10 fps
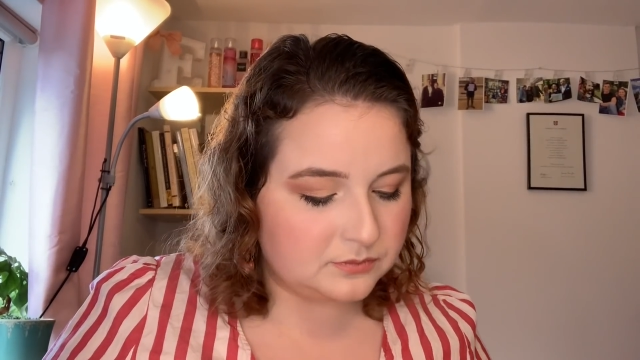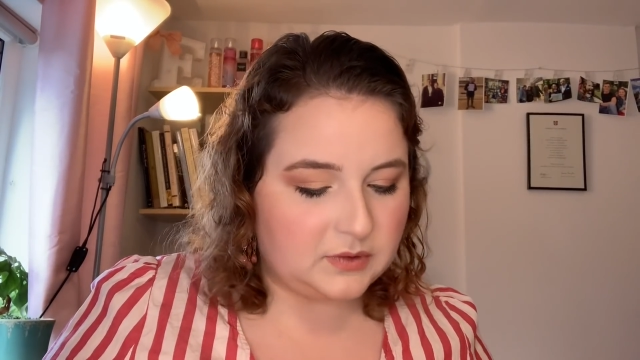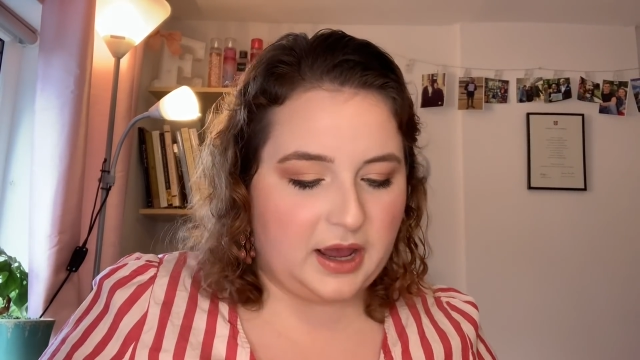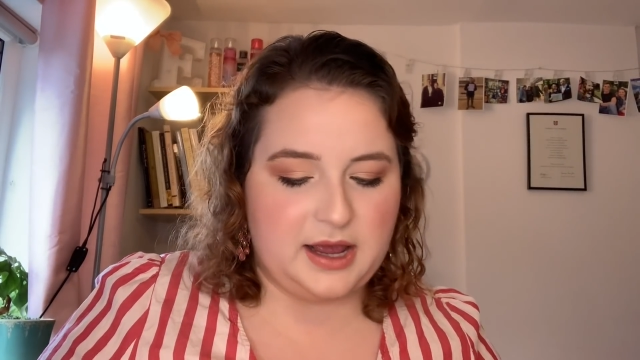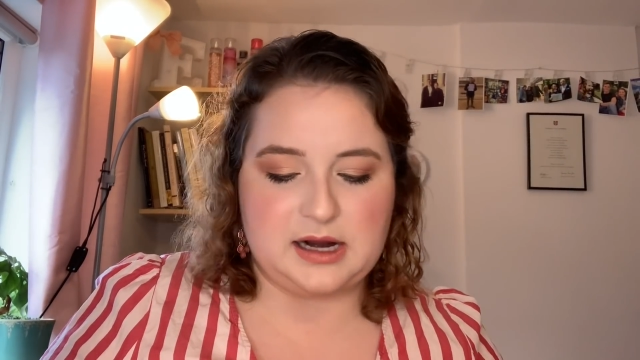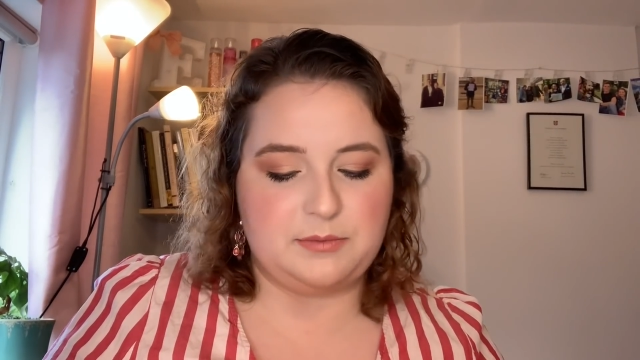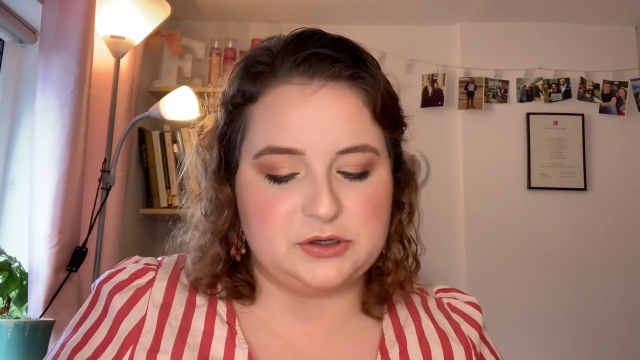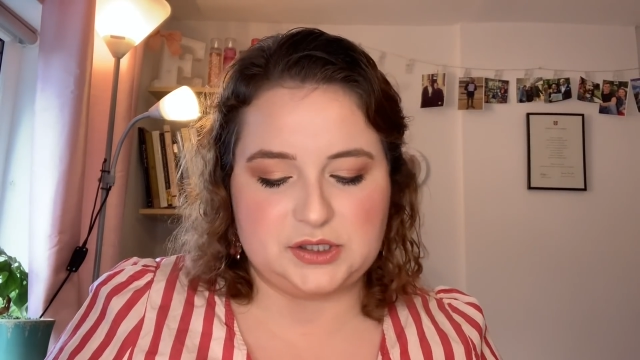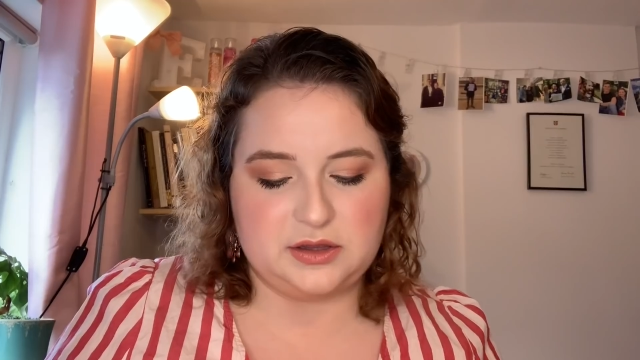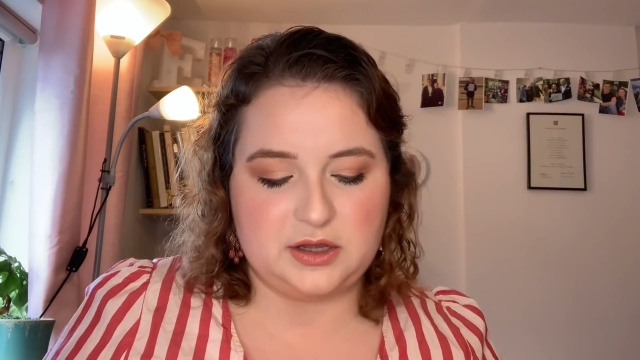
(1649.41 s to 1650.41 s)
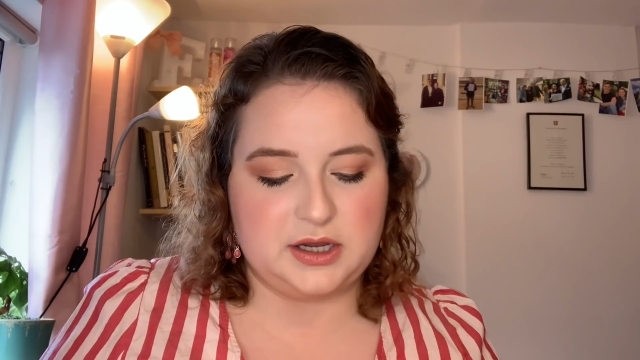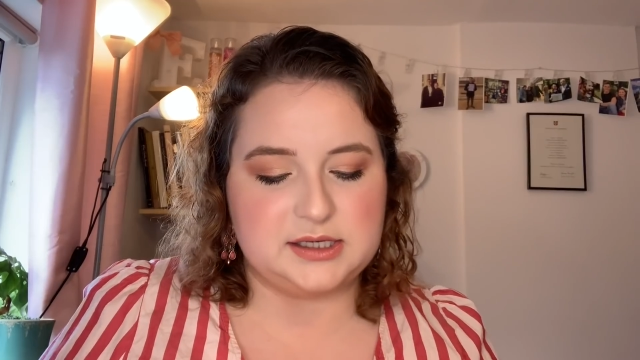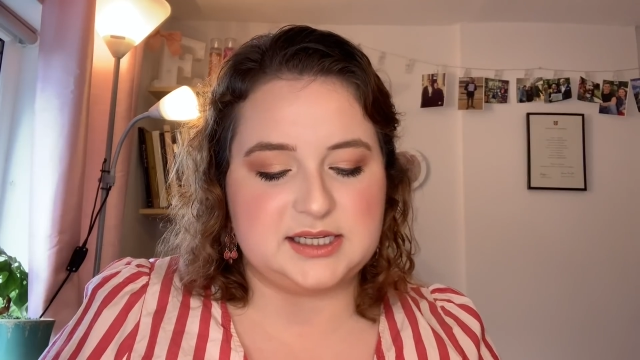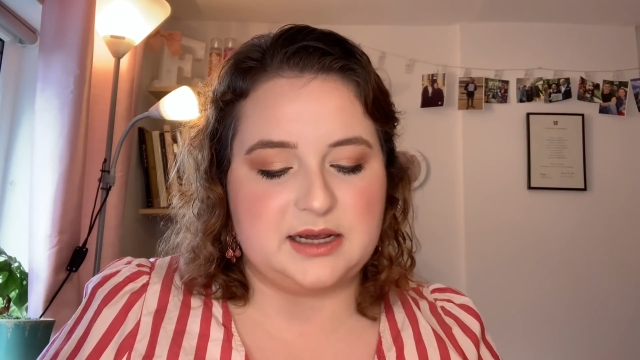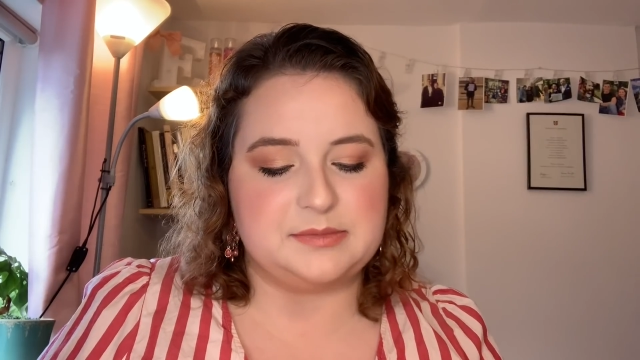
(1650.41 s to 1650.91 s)
And I'm using the
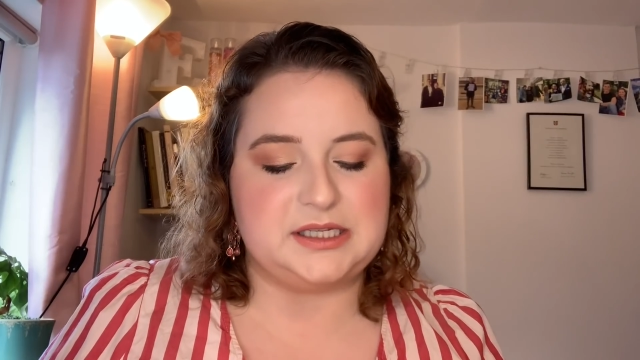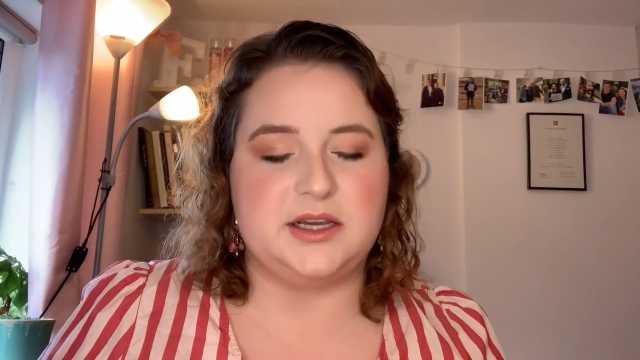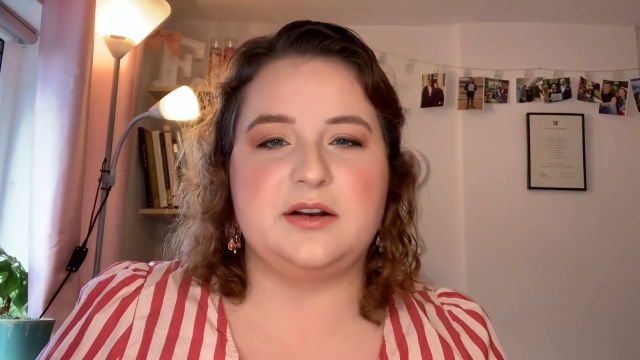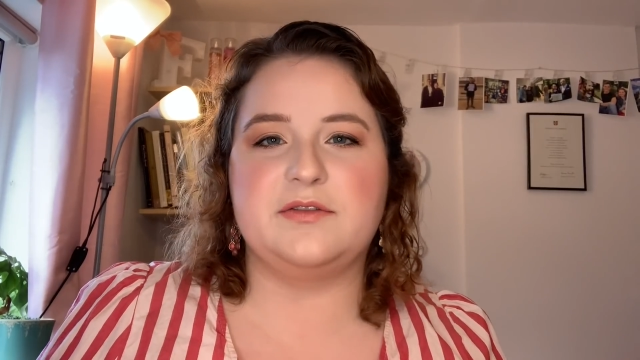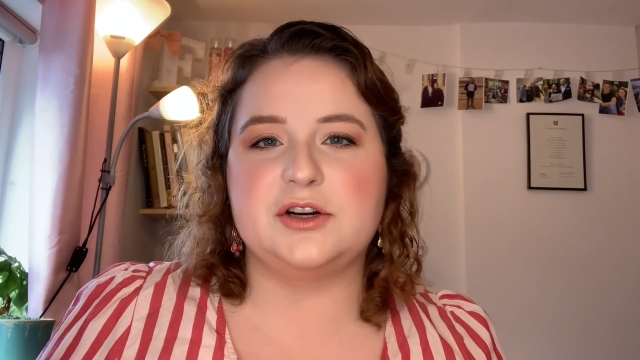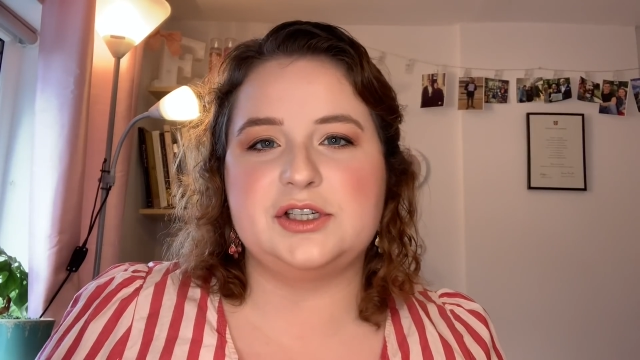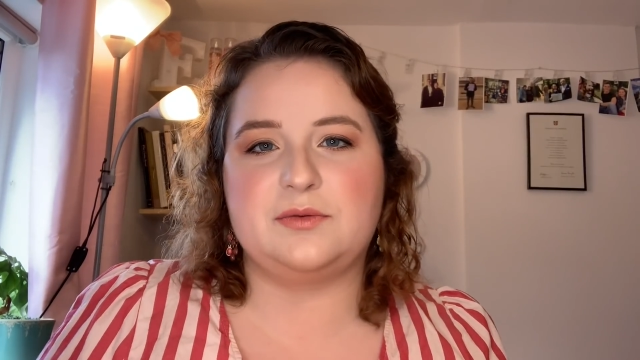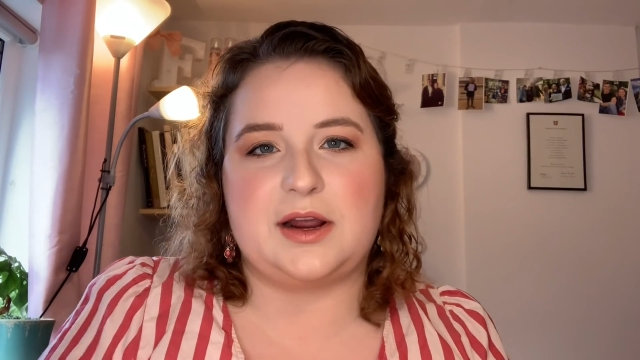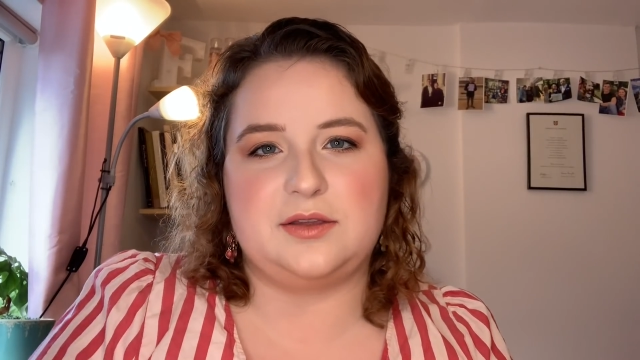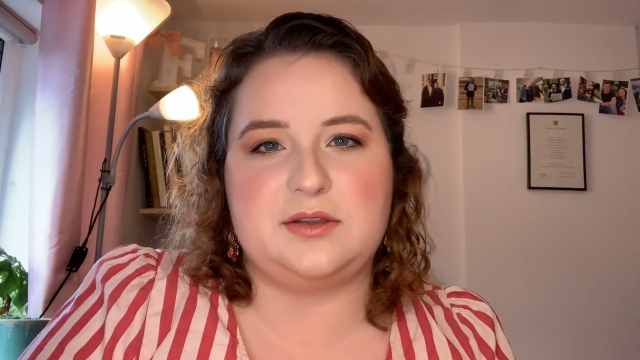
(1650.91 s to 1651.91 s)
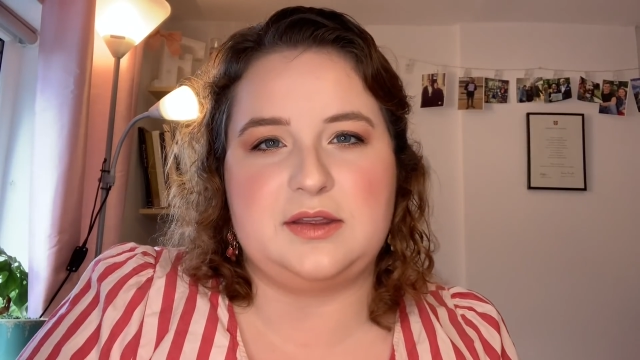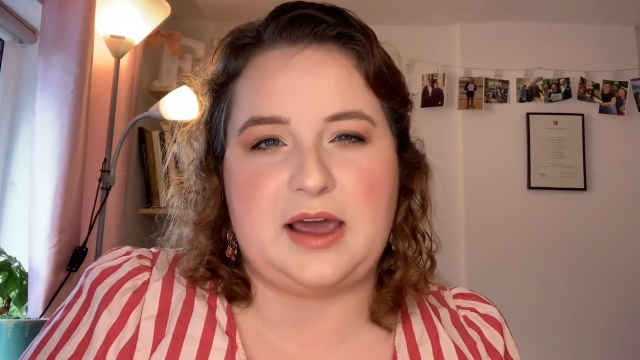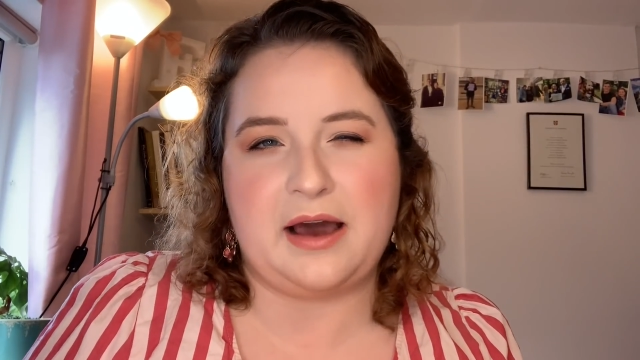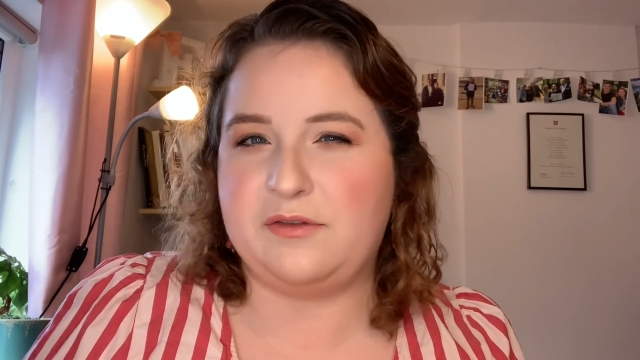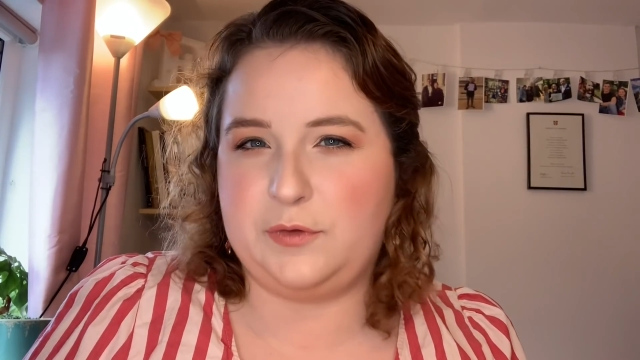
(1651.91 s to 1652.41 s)
DMC conversion rather than the
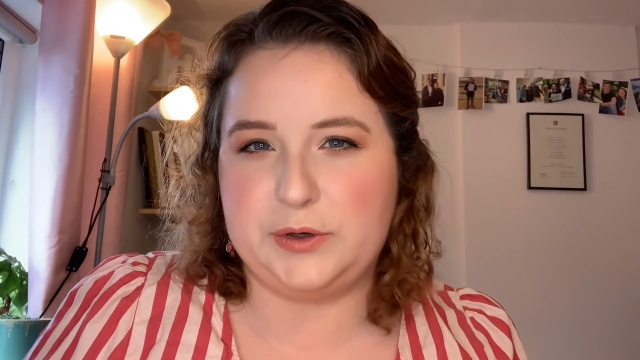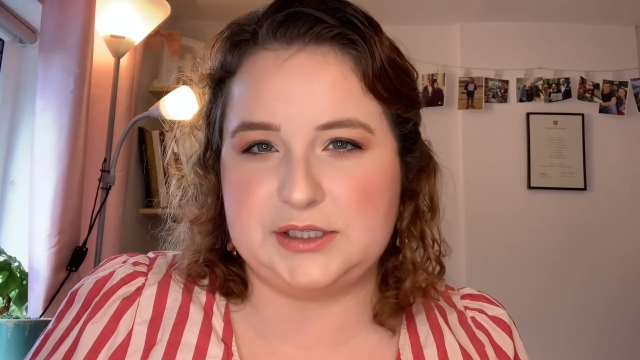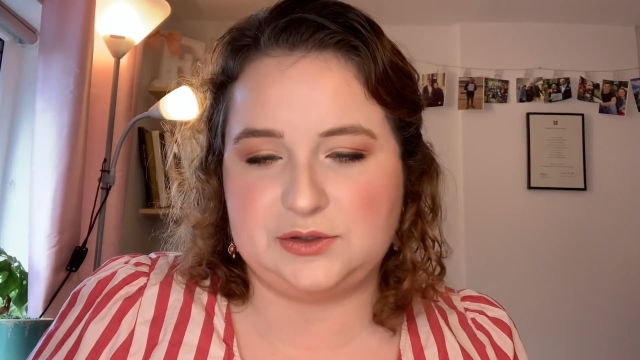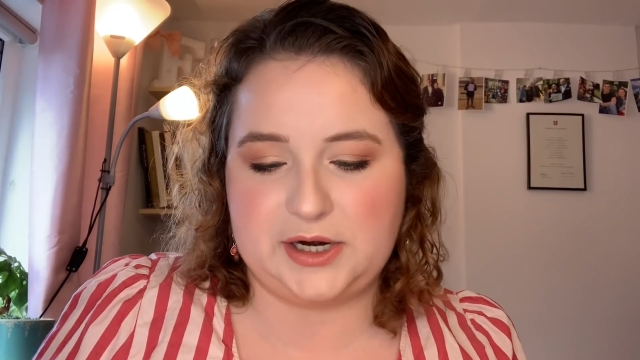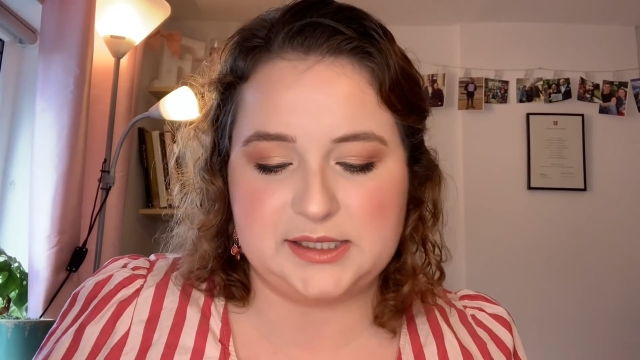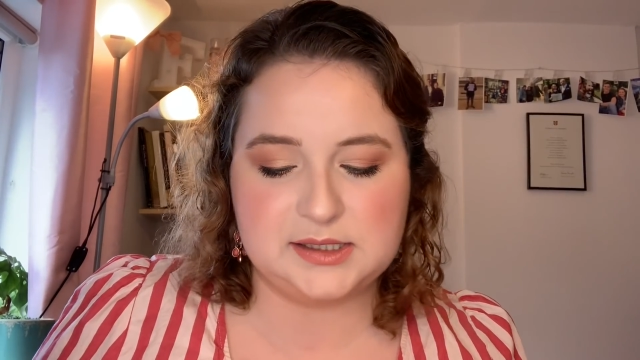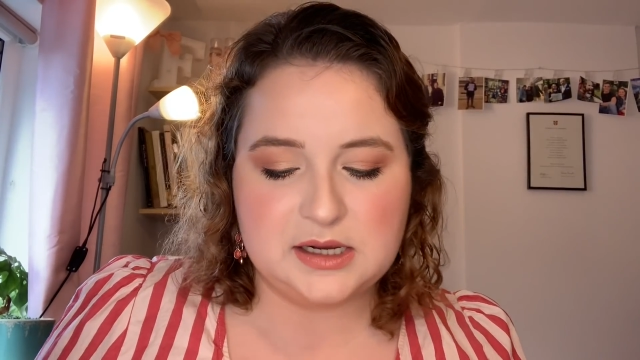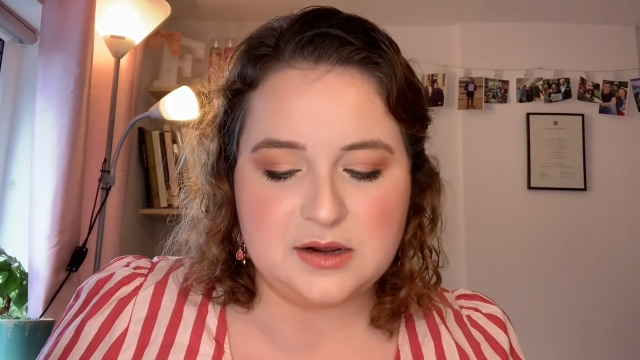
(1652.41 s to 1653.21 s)
owl forest threads.